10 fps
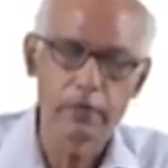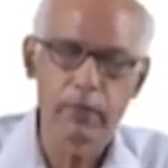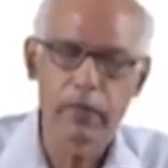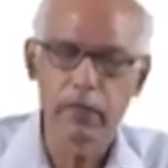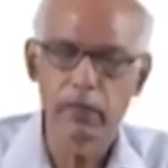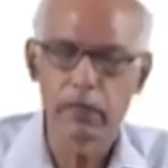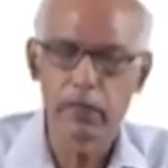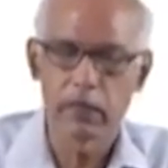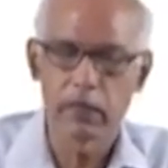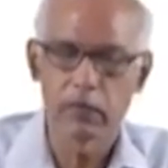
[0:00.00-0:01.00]
applying the
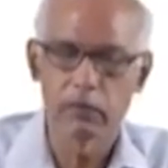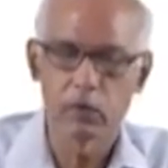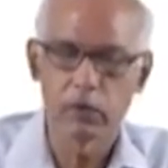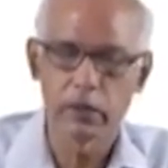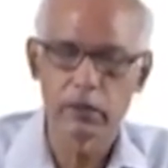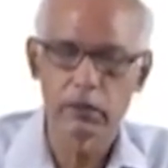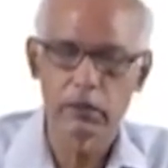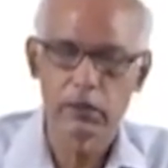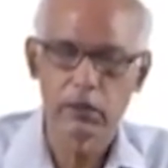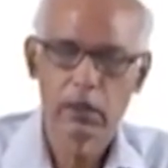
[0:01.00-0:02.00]
negative voltage